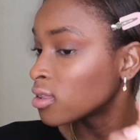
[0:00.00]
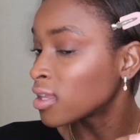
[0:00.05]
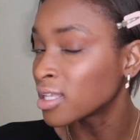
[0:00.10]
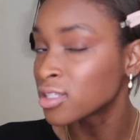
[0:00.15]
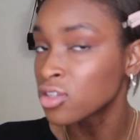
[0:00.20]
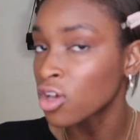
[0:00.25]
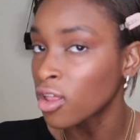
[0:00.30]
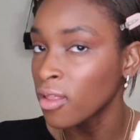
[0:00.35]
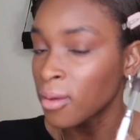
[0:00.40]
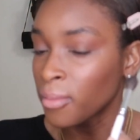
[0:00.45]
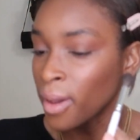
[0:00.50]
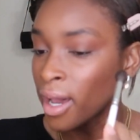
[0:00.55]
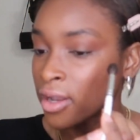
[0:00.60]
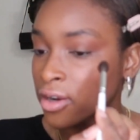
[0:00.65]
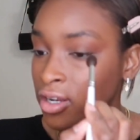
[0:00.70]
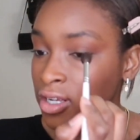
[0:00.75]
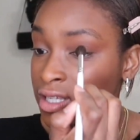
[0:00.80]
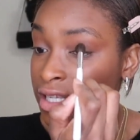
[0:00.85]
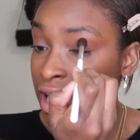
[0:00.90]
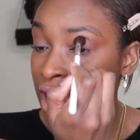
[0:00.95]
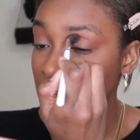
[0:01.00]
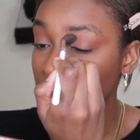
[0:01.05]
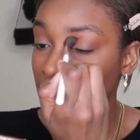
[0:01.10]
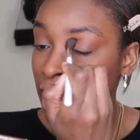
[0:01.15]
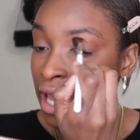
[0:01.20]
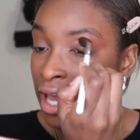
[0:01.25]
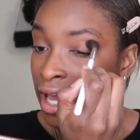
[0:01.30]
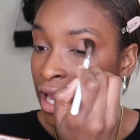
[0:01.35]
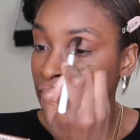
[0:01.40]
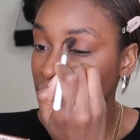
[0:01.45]
That's all that matters.
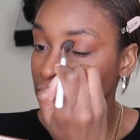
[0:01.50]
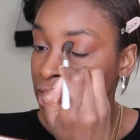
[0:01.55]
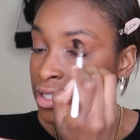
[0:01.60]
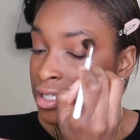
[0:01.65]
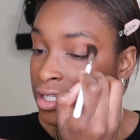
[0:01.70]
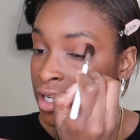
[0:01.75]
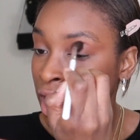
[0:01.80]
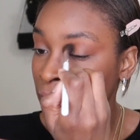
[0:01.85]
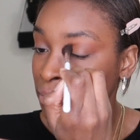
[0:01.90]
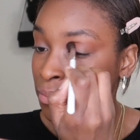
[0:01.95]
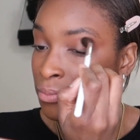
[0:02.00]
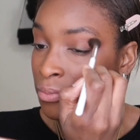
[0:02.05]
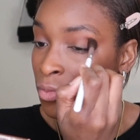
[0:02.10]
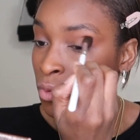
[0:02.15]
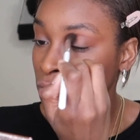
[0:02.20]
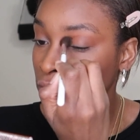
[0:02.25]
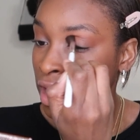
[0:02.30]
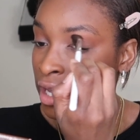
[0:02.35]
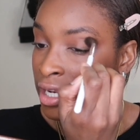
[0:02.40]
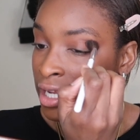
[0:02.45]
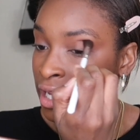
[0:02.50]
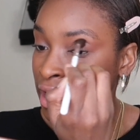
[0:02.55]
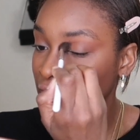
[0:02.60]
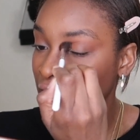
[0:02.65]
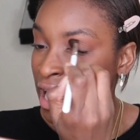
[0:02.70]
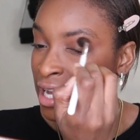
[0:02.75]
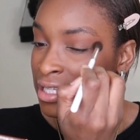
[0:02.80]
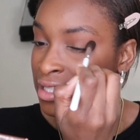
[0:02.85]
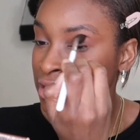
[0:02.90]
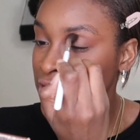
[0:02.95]
And stop letting
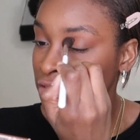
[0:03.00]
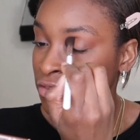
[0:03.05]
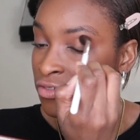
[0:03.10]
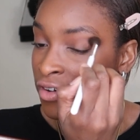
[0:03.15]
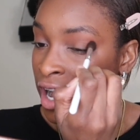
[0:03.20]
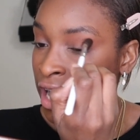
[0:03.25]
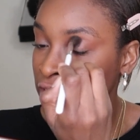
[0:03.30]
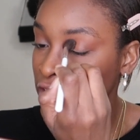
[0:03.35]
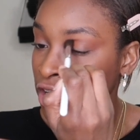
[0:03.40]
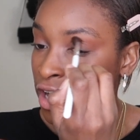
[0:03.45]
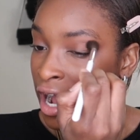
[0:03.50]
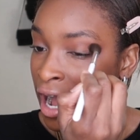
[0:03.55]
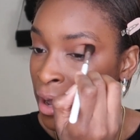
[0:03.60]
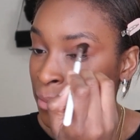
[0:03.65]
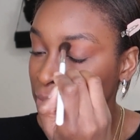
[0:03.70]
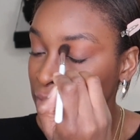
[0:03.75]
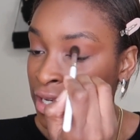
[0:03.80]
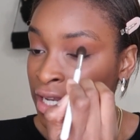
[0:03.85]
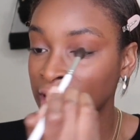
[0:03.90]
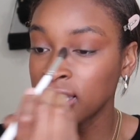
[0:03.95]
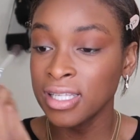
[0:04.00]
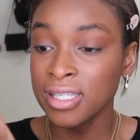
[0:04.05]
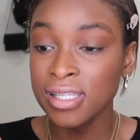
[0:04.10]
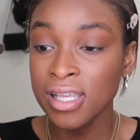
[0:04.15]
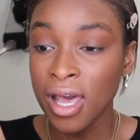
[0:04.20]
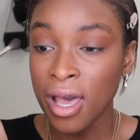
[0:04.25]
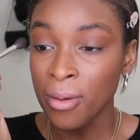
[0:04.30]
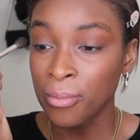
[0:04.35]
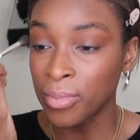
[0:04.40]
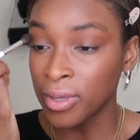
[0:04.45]
guys define your happiness.
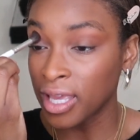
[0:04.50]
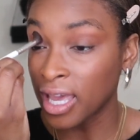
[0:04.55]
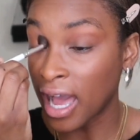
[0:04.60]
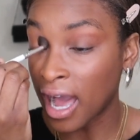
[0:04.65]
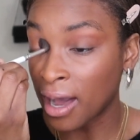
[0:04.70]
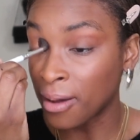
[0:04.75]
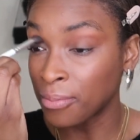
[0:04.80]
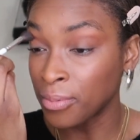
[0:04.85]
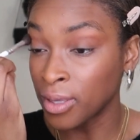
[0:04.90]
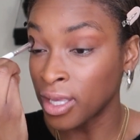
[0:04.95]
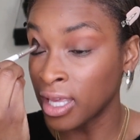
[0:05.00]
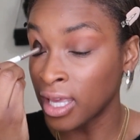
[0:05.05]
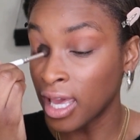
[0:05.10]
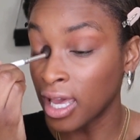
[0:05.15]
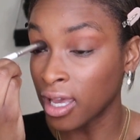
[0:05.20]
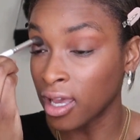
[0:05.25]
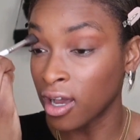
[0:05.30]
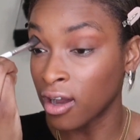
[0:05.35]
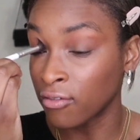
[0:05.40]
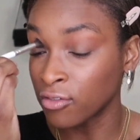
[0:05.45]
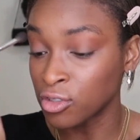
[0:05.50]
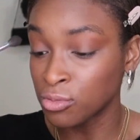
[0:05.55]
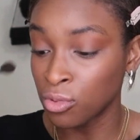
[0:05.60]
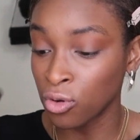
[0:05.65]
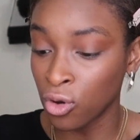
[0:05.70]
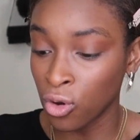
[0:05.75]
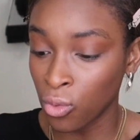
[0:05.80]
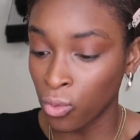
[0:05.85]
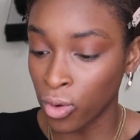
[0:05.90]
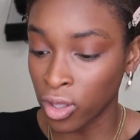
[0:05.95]
Be happy and
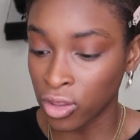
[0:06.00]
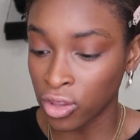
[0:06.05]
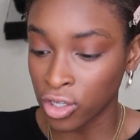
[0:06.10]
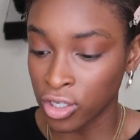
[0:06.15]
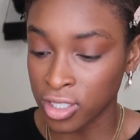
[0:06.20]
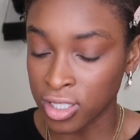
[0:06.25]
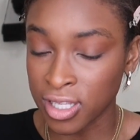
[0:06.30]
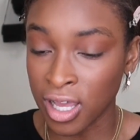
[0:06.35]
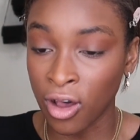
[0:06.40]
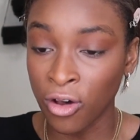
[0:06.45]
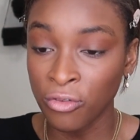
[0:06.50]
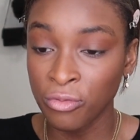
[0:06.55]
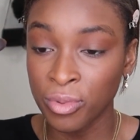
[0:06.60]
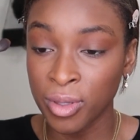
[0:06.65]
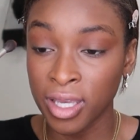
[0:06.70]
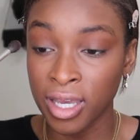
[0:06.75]
comfortable with yourself,